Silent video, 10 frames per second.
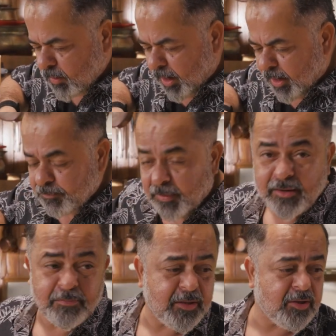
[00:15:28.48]
And
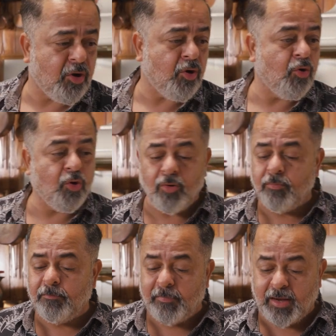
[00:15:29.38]
believe me, your
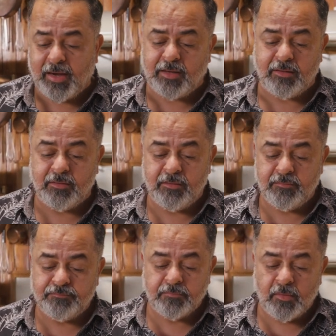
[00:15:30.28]
homemade
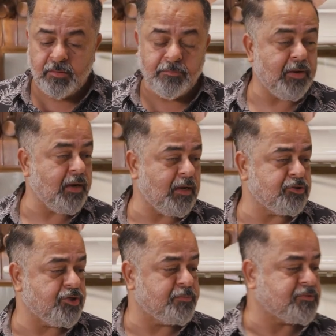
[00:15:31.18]
banana chips